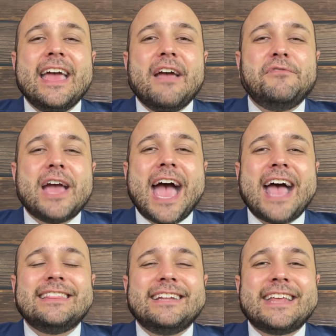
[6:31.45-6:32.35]
if you
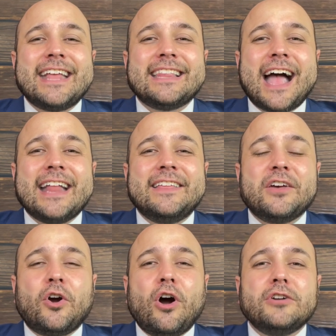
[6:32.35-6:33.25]
had the deadline in
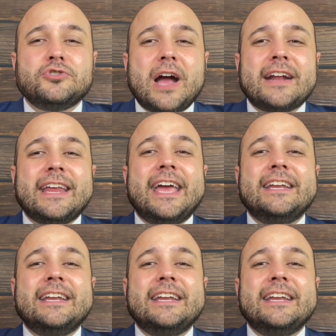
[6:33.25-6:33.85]
the contract,